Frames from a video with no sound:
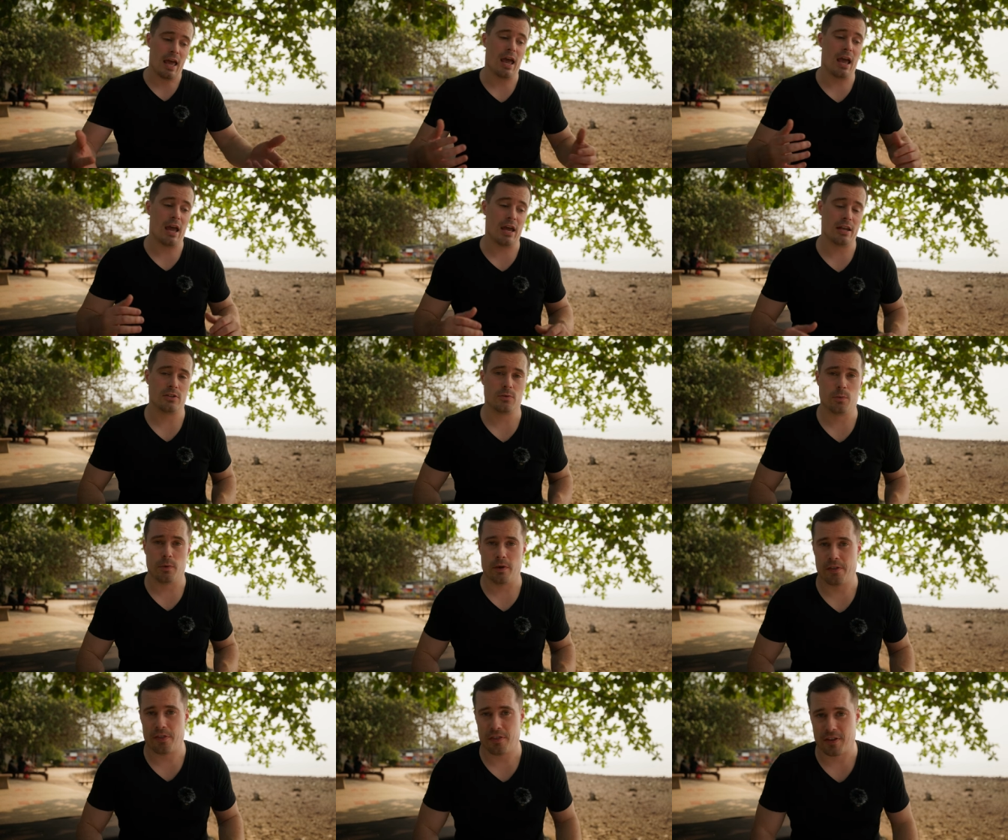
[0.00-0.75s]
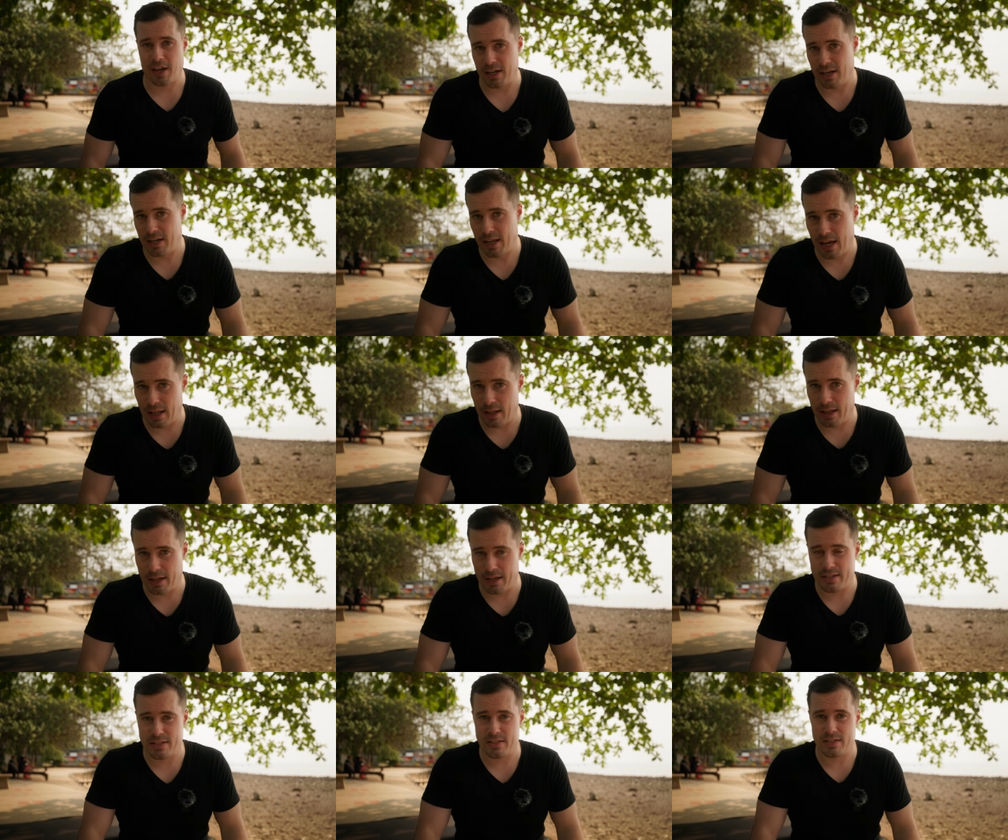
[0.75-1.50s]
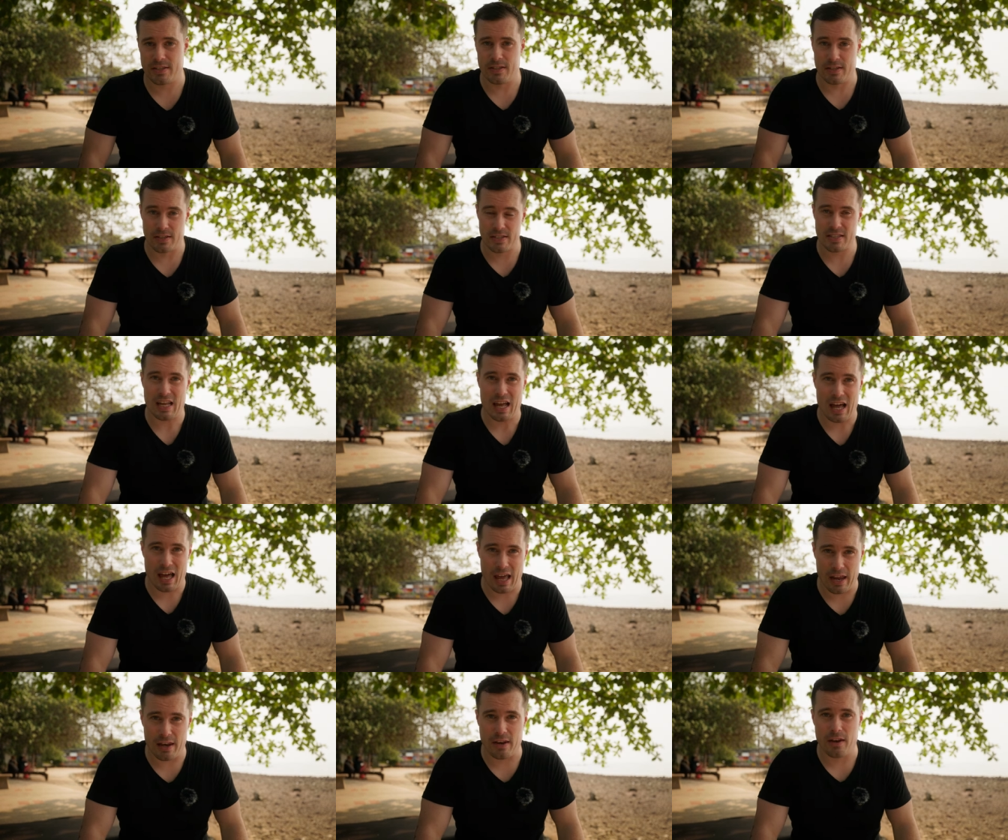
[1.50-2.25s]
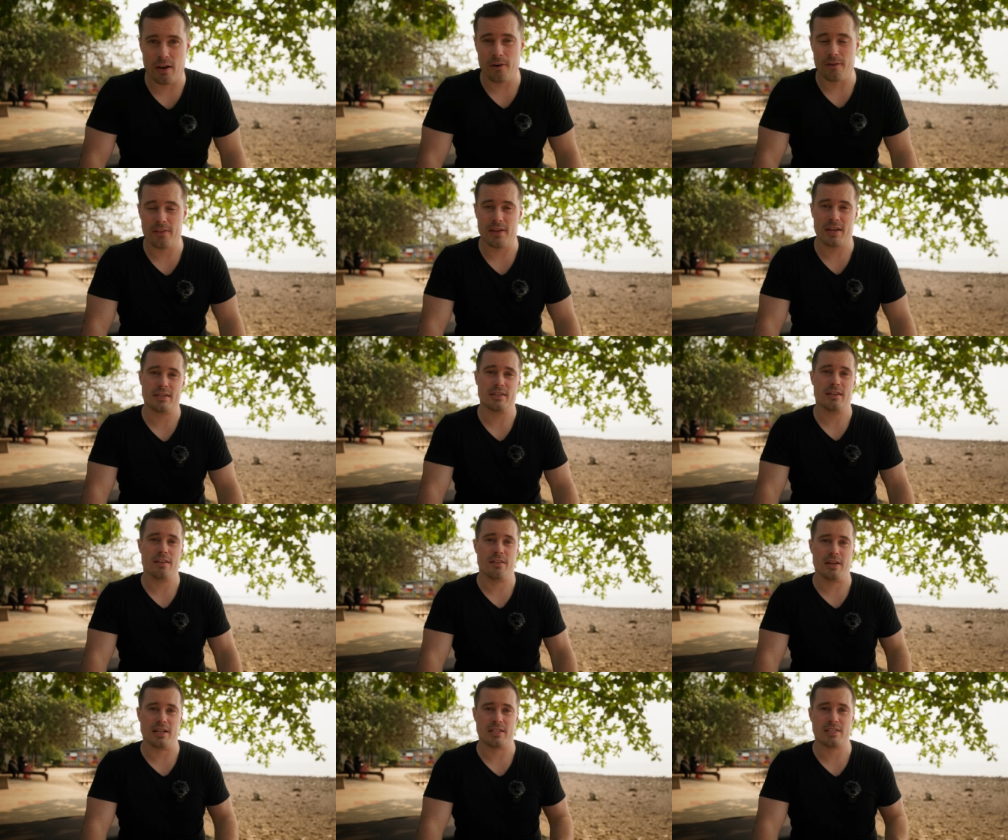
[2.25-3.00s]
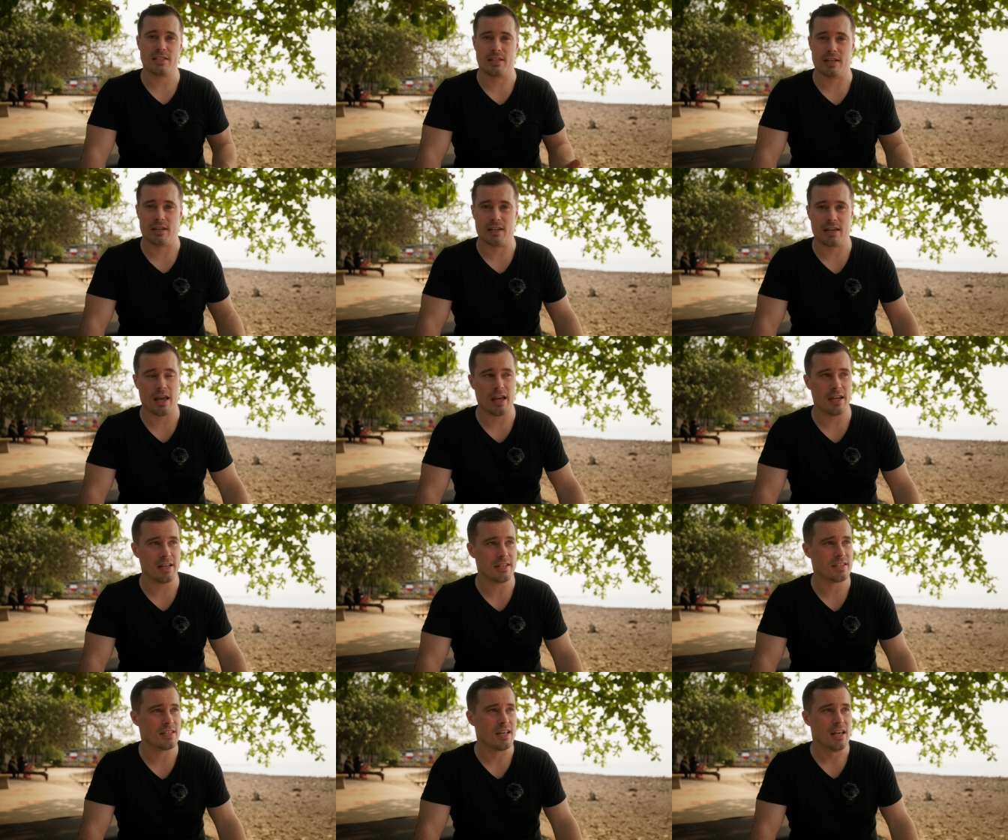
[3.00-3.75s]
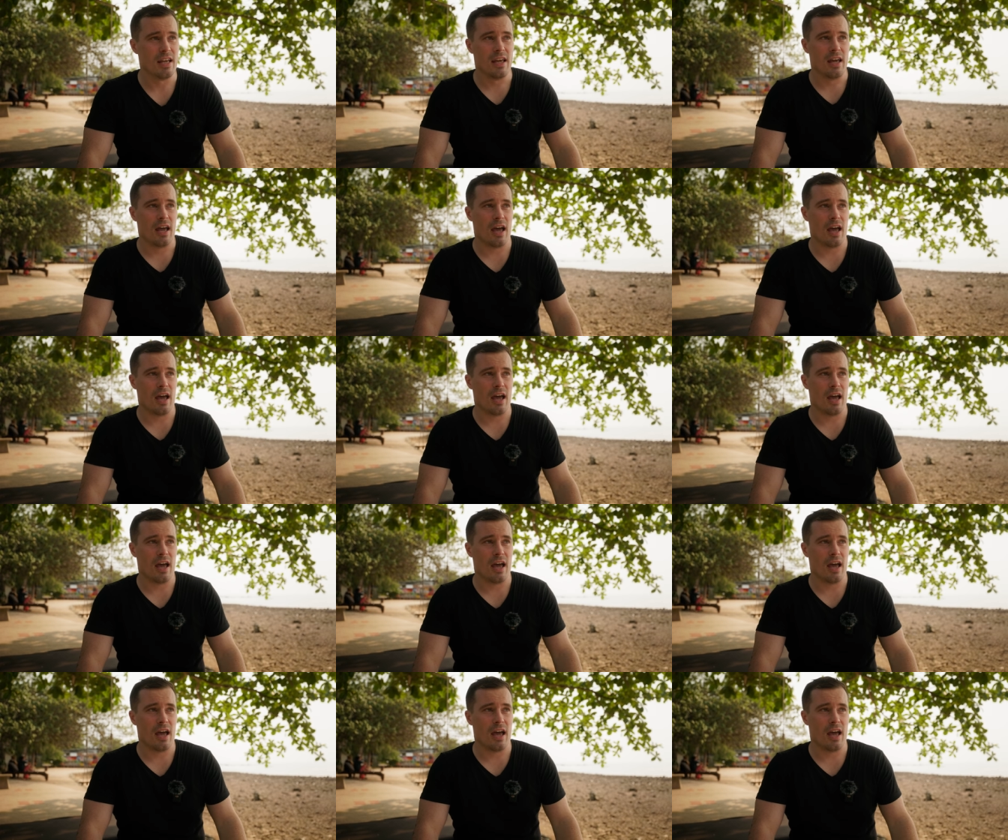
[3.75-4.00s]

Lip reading: And with Canon L lenses, I know that that's the case.